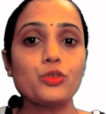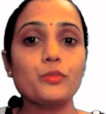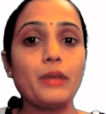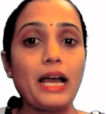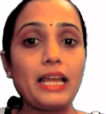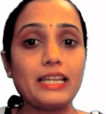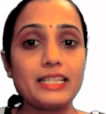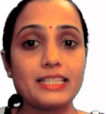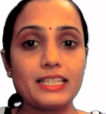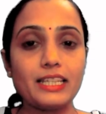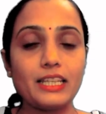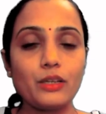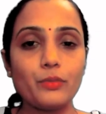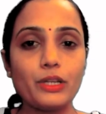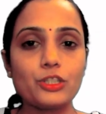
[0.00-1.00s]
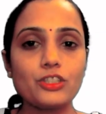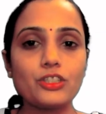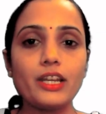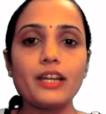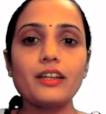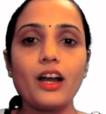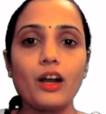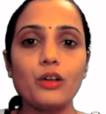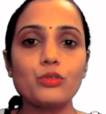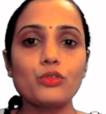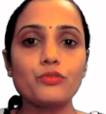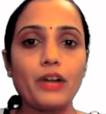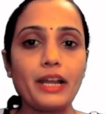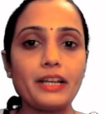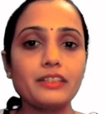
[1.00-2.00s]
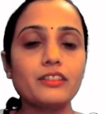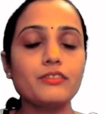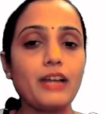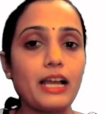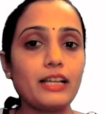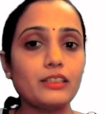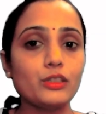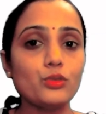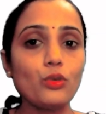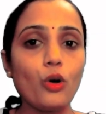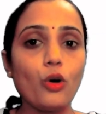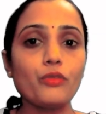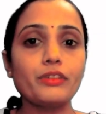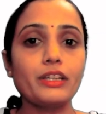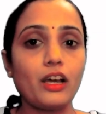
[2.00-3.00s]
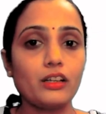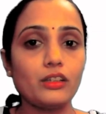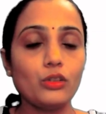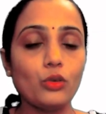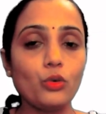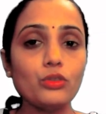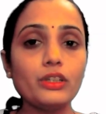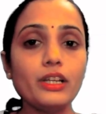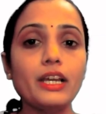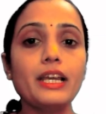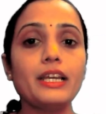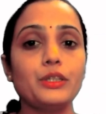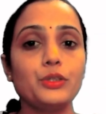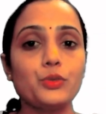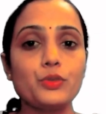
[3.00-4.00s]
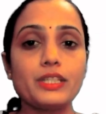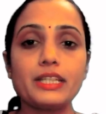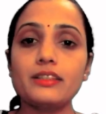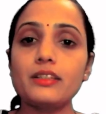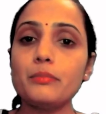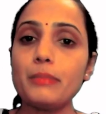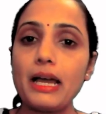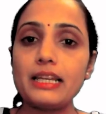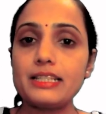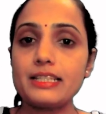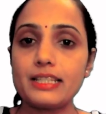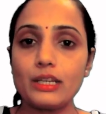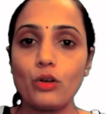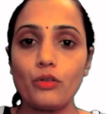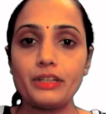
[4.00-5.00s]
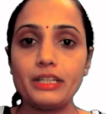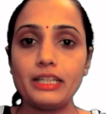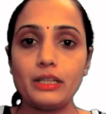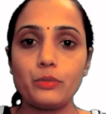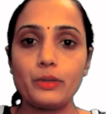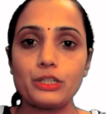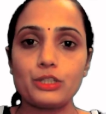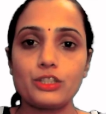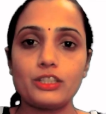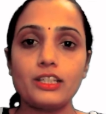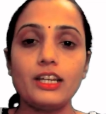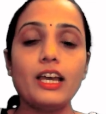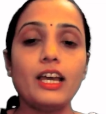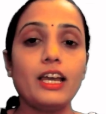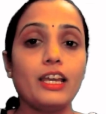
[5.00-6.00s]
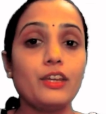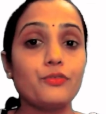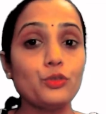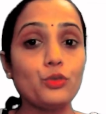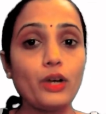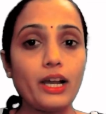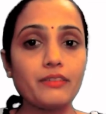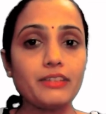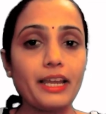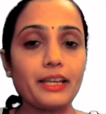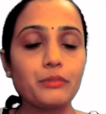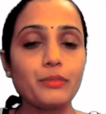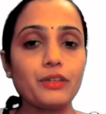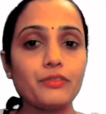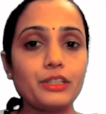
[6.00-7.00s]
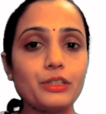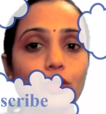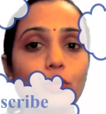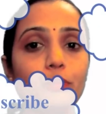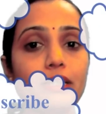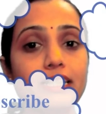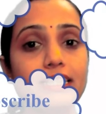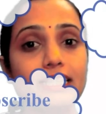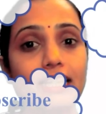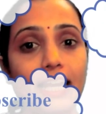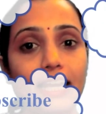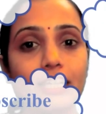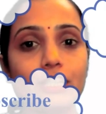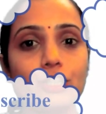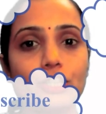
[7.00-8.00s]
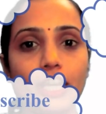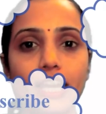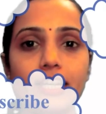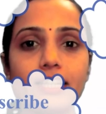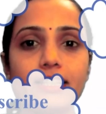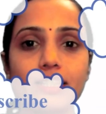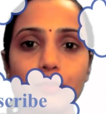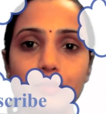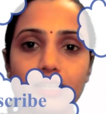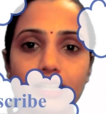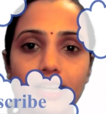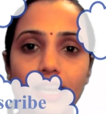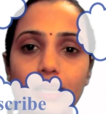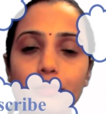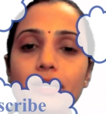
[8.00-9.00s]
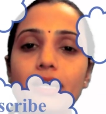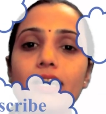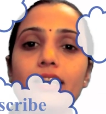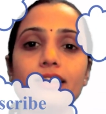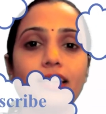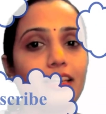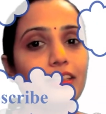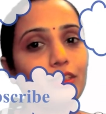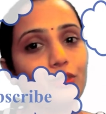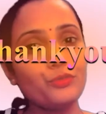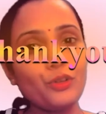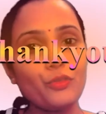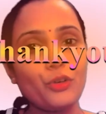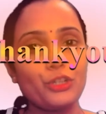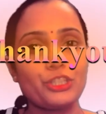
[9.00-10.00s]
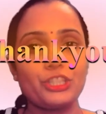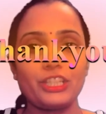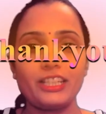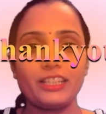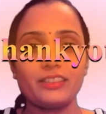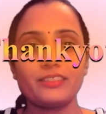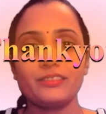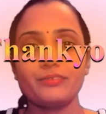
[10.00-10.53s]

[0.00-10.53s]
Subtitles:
to balance an equation and how to find the value of an unknown using the balancing of an equation. If you have liked my video, please like, share and subscribe. Thank you for watching.